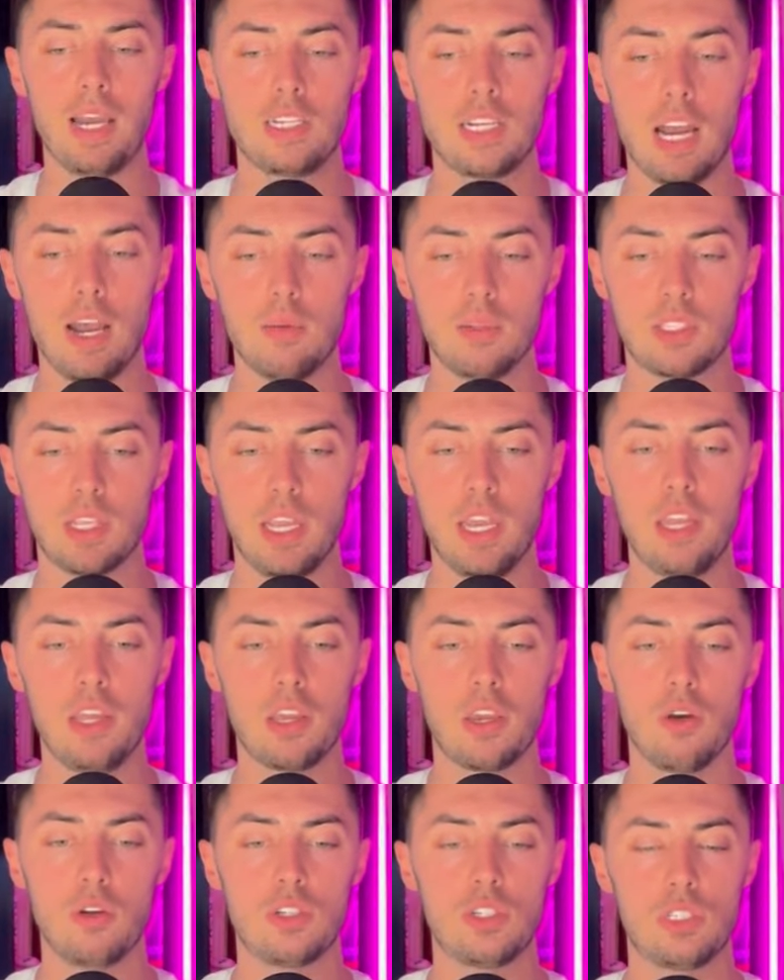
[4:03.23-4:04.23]
job as the hitting
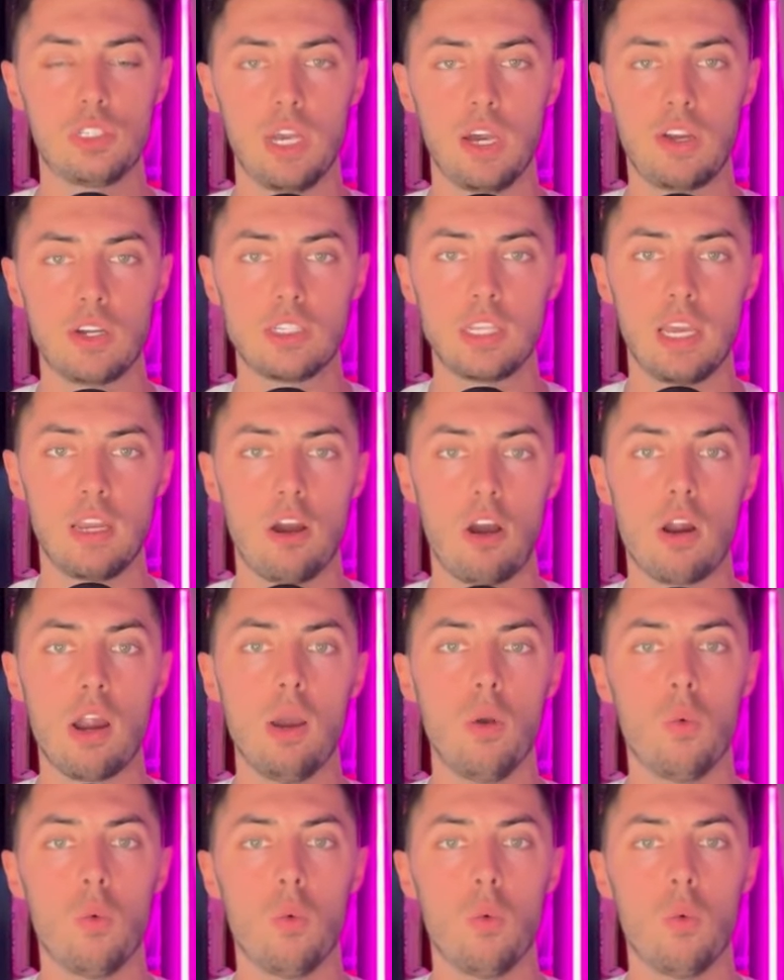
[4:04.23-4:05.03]
coach is to understand, all right,